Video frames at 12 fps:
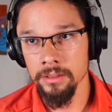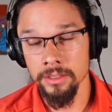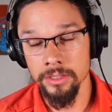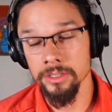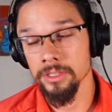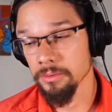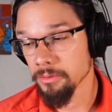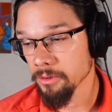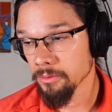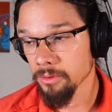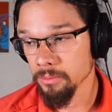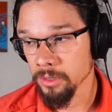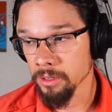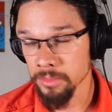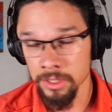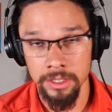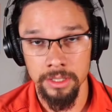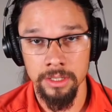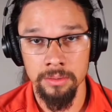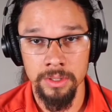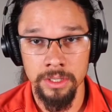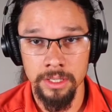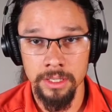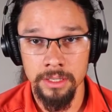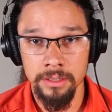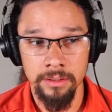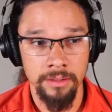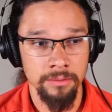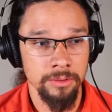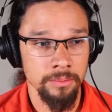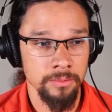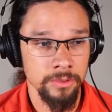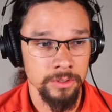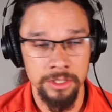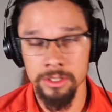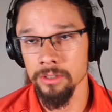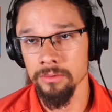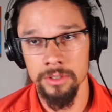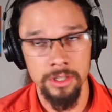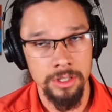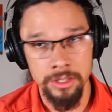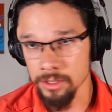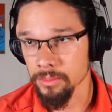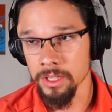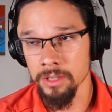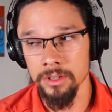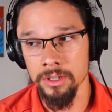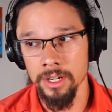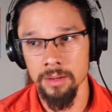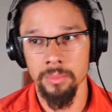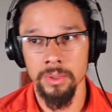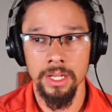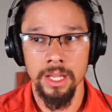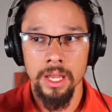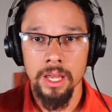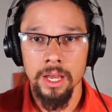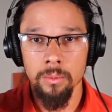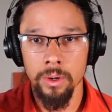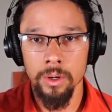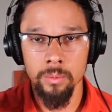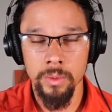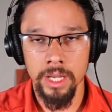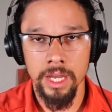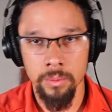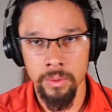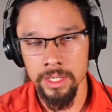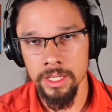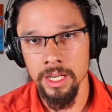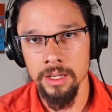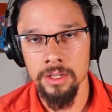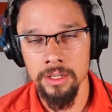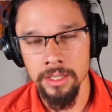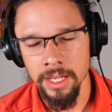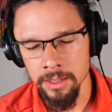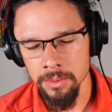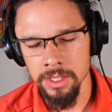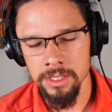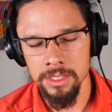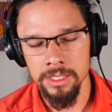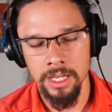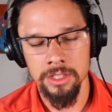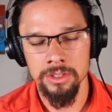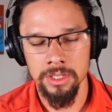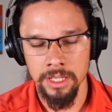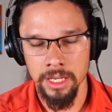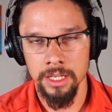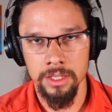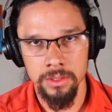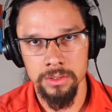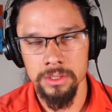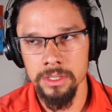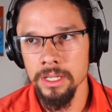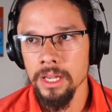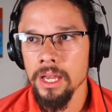This is different from community to community and from physician to physician, believe it or not. But when diabetes is actually diagnosed,